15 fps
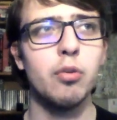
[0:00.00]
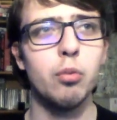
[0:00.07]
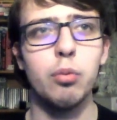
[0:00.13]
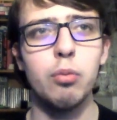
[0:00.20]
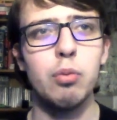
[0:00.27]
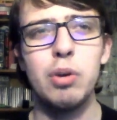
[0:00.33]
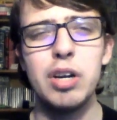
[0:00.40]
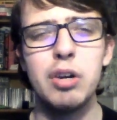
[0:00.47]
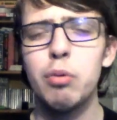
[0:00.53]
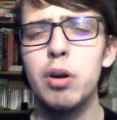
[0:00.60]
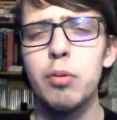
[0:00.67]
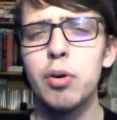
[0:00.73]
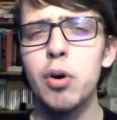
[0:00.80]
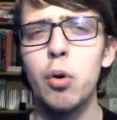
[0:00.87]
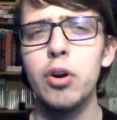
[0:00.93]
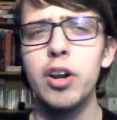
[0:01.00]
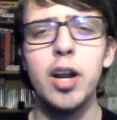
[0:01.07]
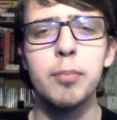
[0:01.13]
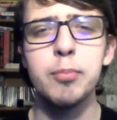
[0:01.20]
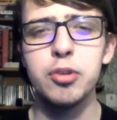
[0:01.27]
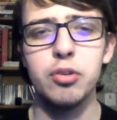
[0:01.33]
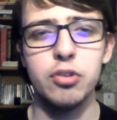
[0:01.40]
re-recorded
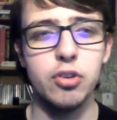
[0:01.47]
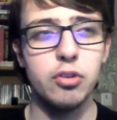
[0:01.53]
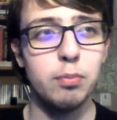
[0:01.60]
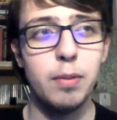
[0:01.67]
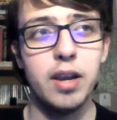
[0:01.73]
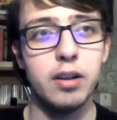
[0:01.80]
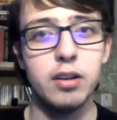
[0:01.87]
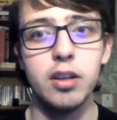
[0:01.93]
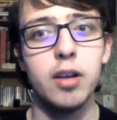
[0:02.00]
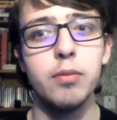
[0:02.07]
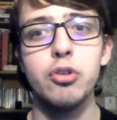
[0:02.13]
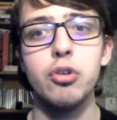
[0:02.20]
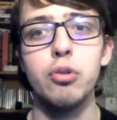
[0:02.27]
albums, because this band loves